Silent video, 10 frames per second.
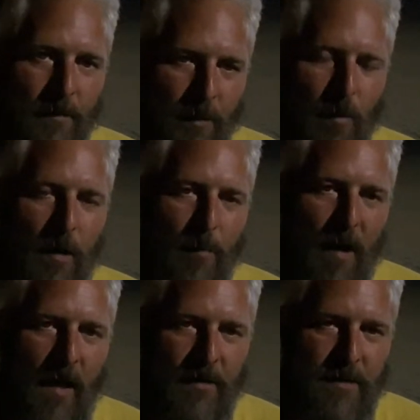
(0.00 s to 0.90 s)
the career
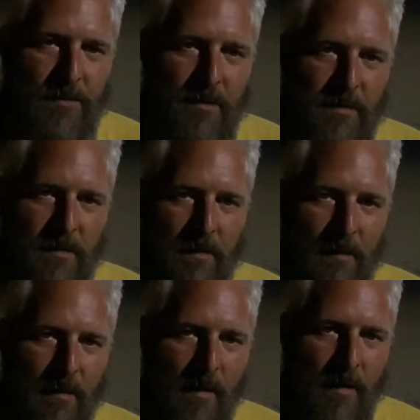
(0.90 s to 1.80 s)
politicians,
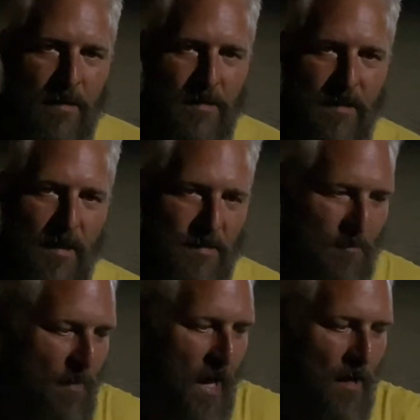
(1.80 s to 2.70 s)
because it
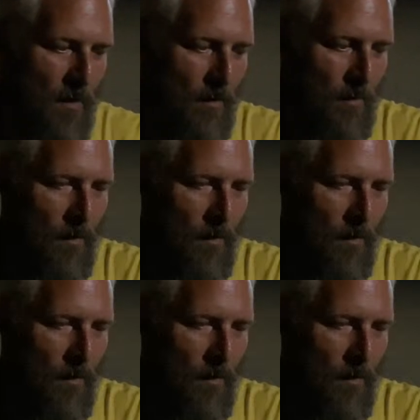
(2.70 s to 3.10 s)
doesn't matter